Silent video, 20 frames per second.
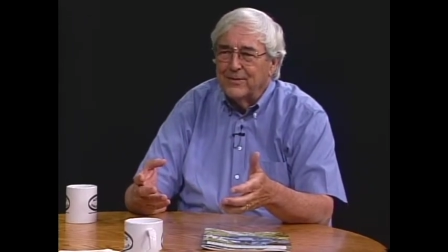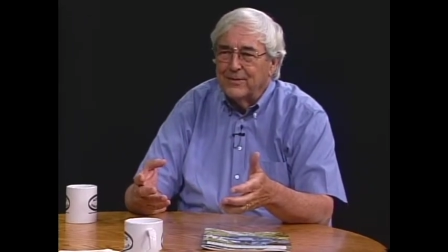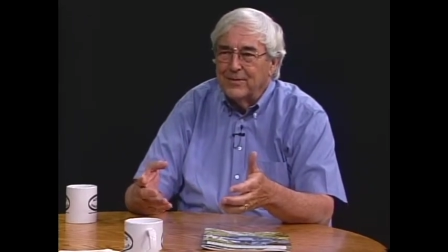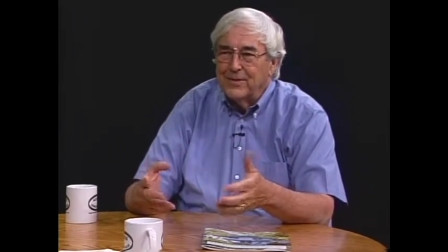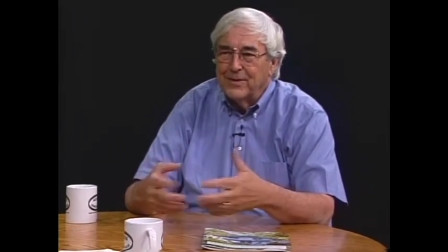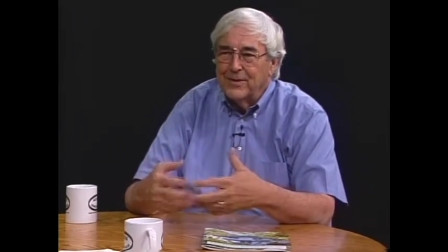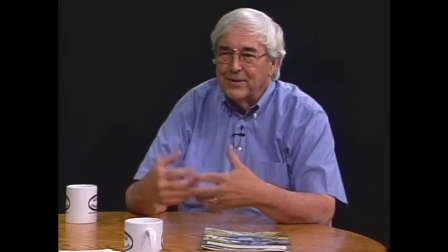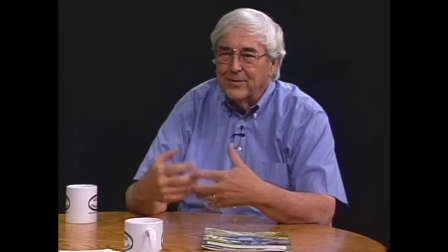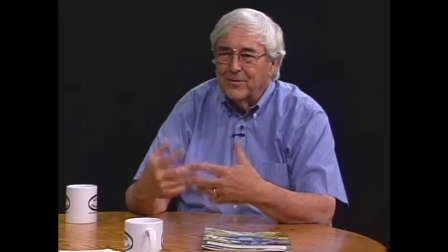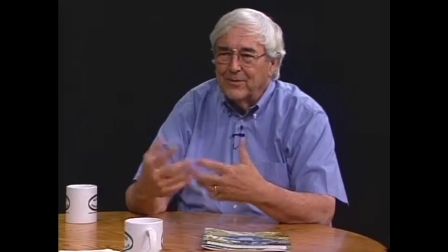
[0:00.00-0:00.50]
you
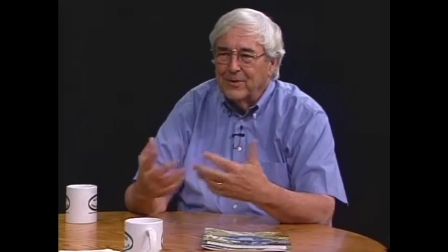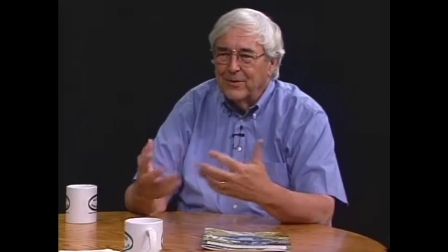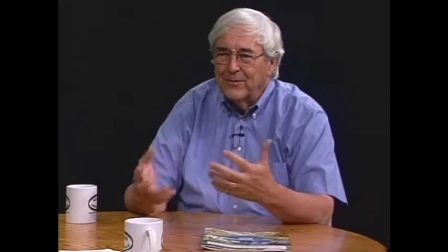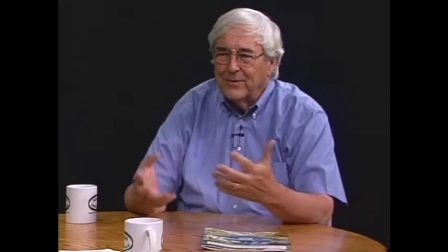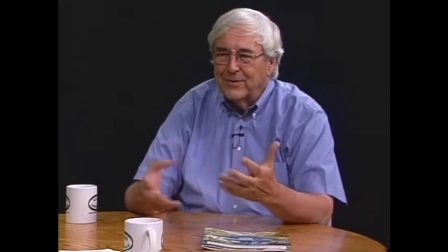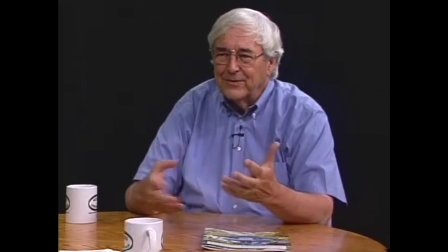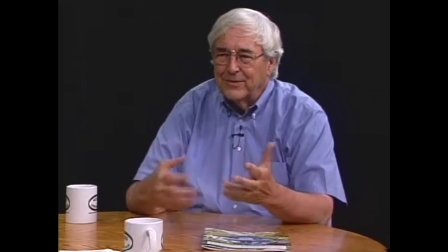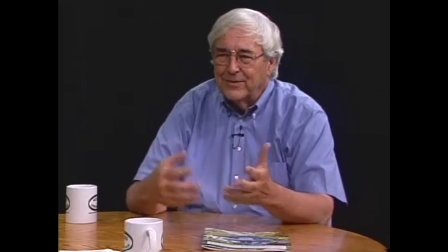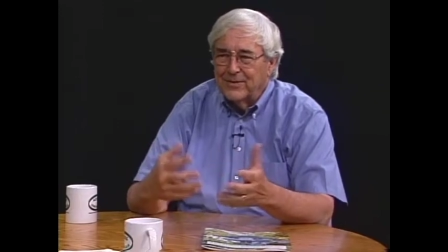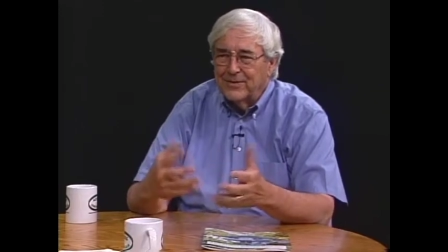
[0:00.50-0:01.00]
know there
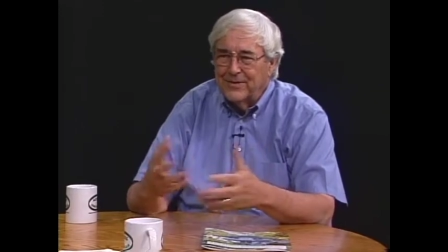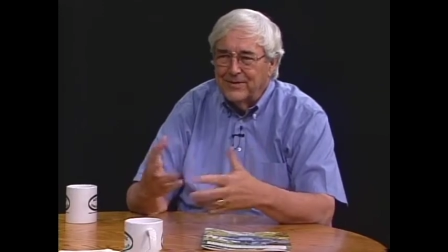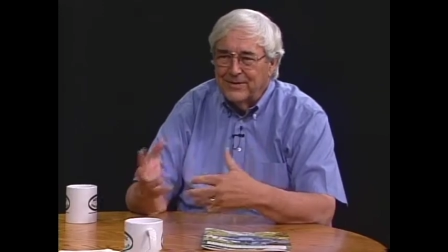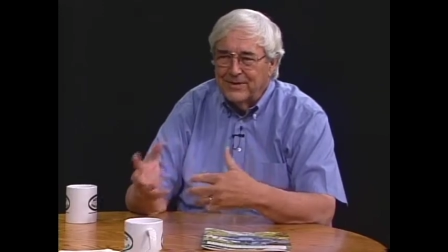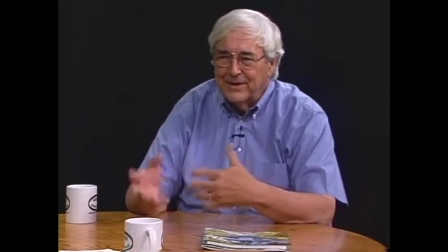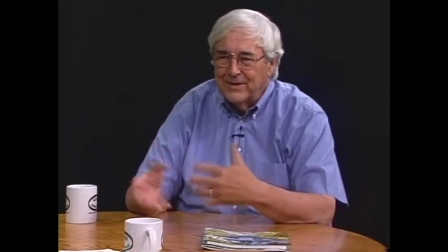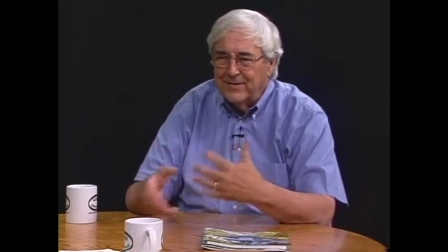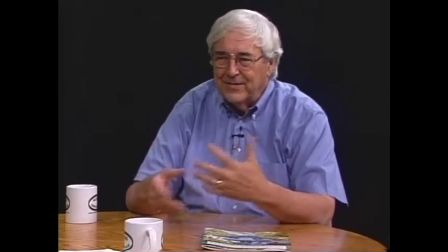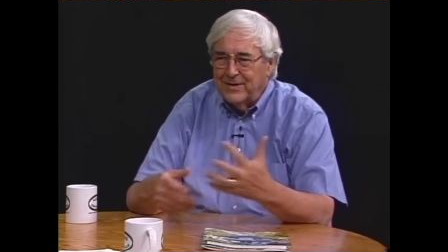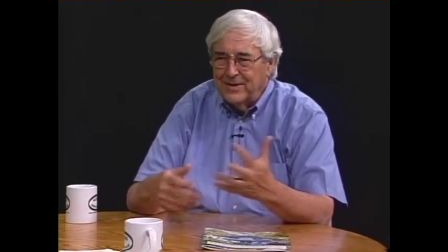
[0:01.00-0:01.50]
wasn't
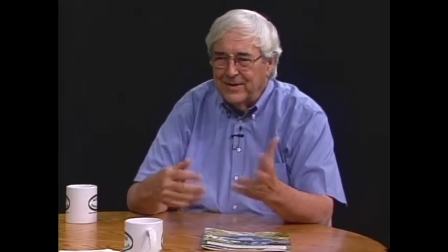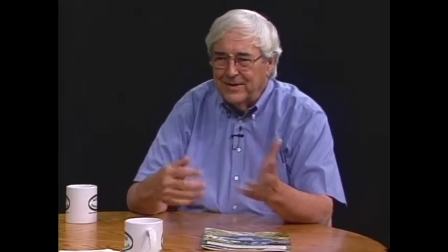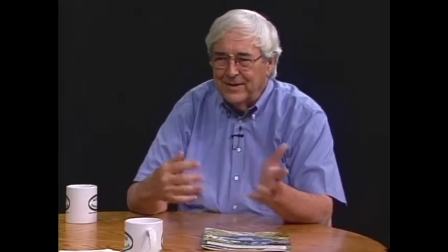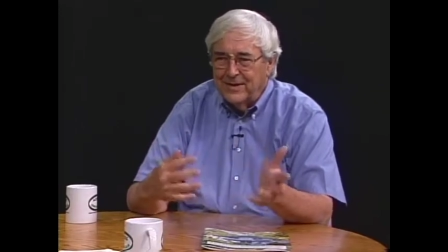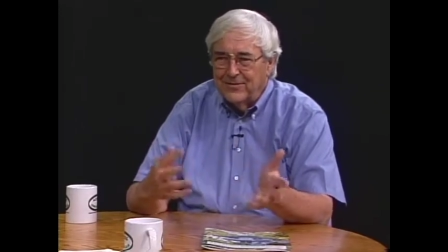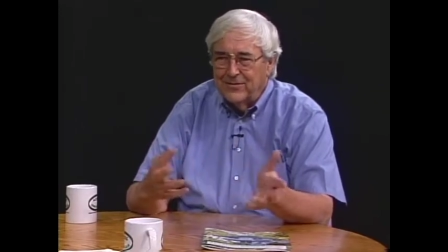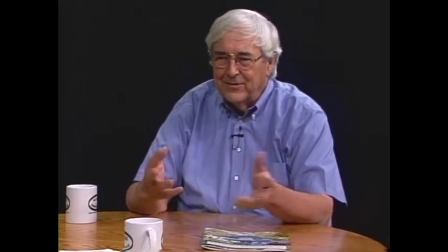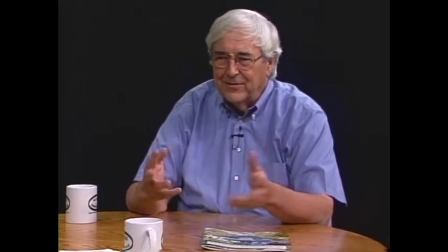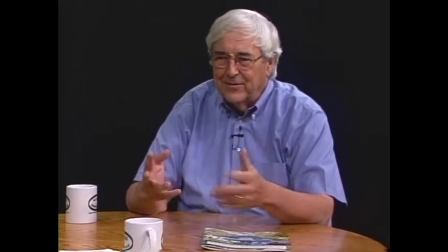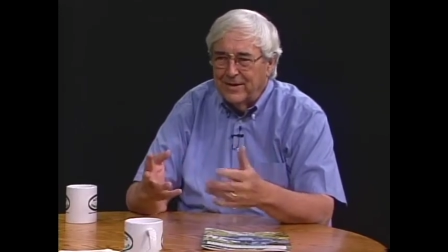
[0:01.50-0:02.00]
TV and
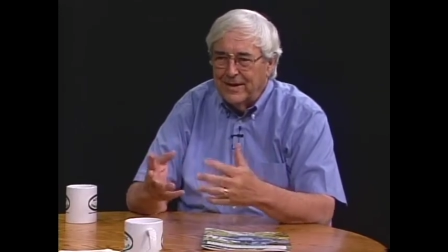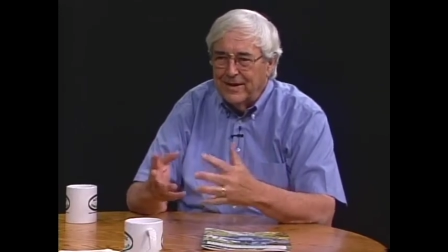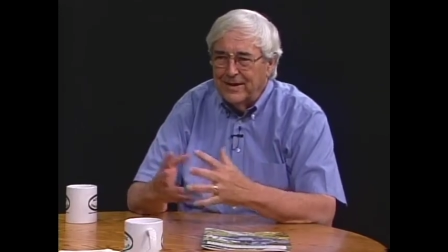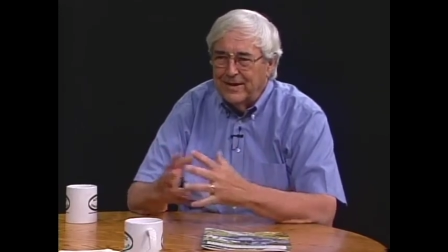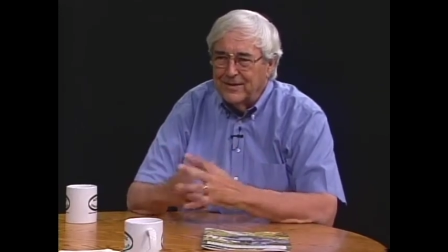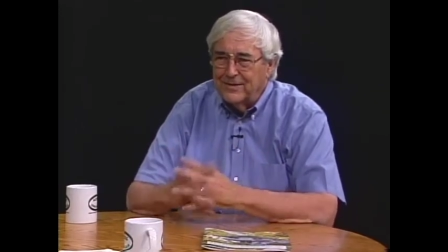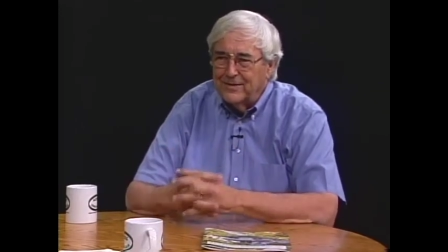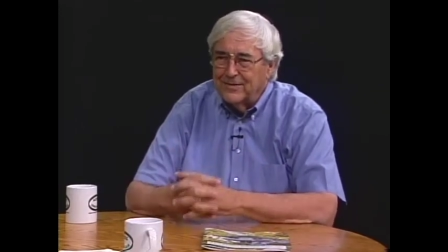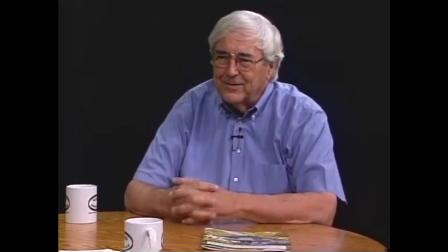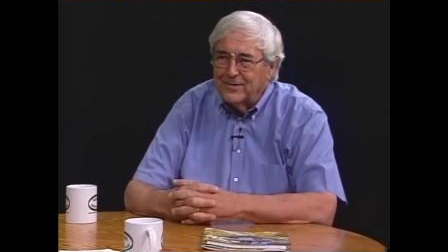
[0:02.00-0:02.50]
even
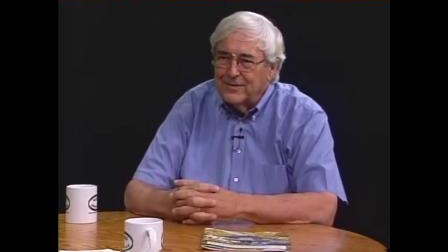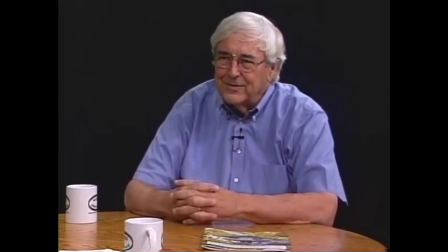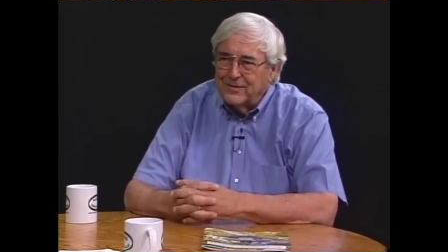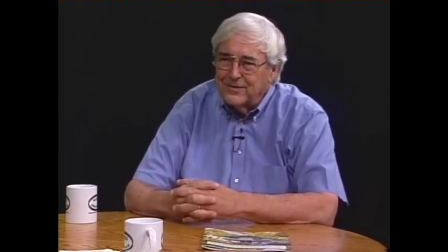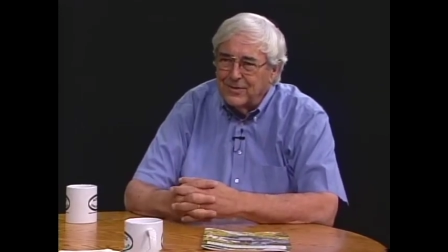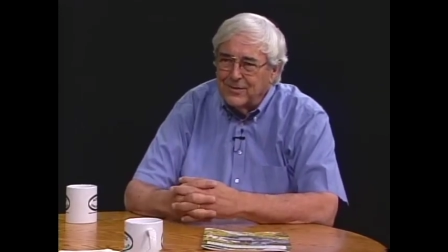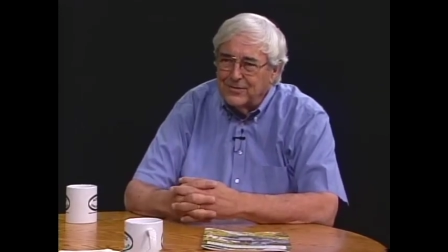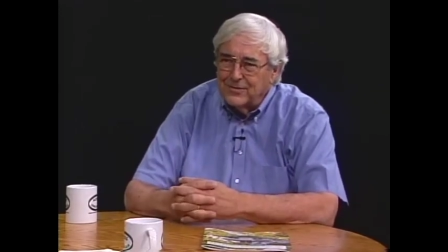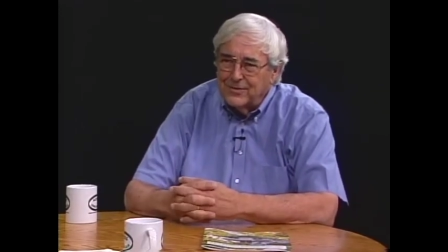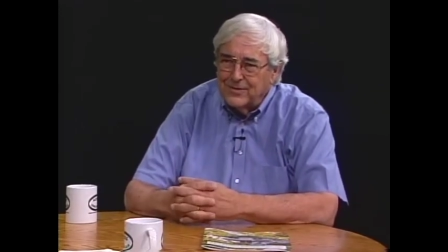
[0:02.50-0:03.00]
radios and
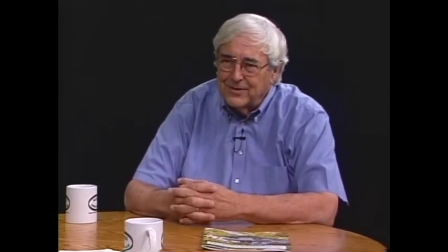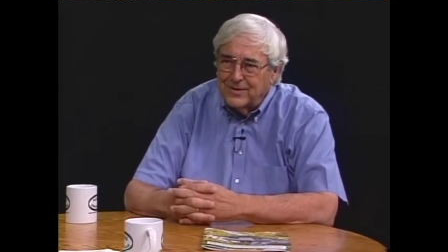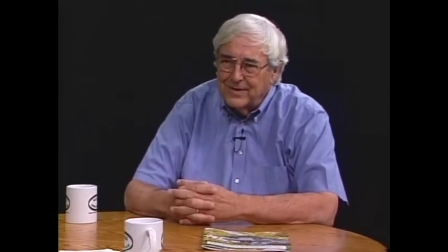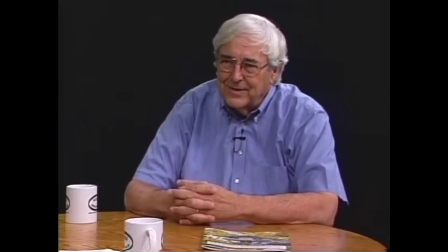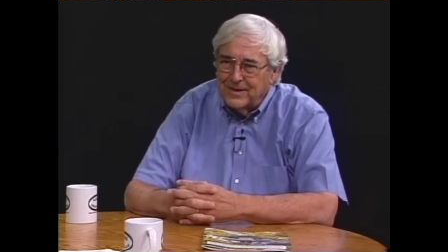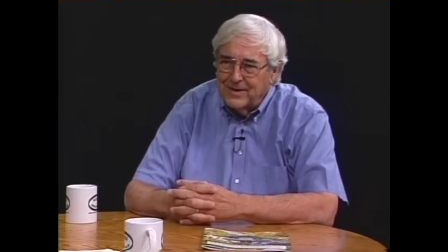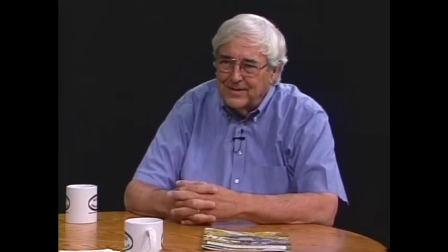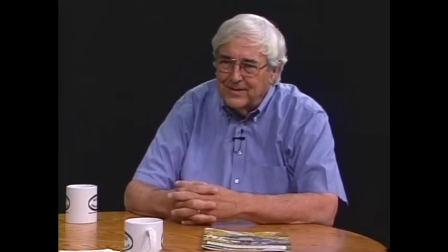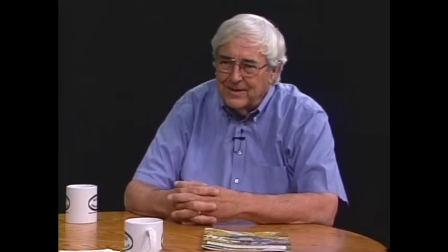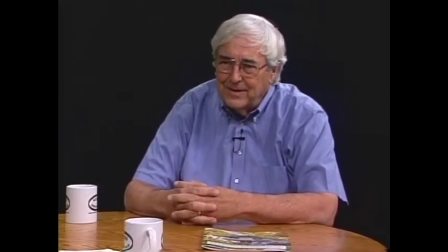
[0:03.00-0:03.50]
so forth in
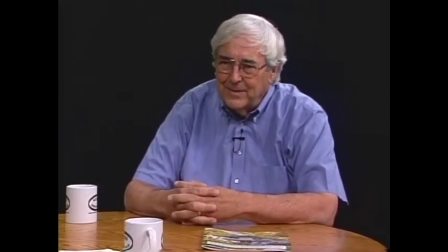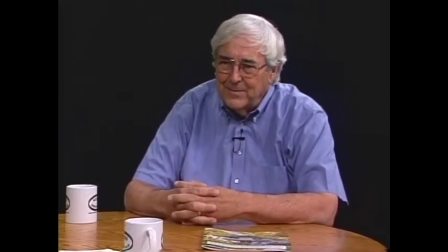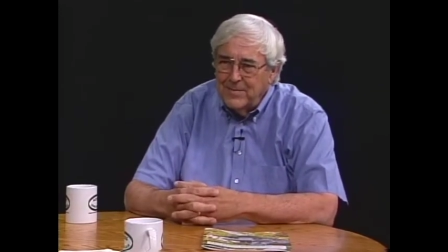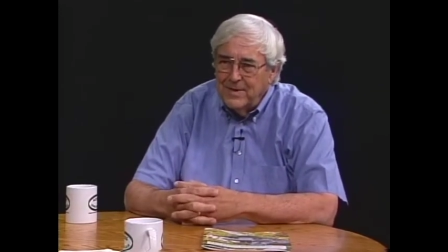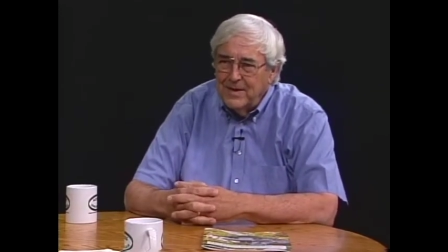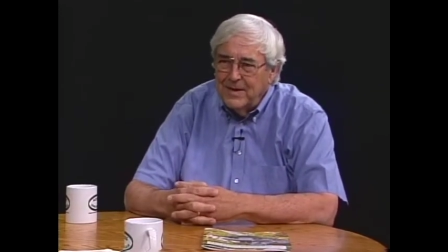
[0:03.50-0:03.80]
that time.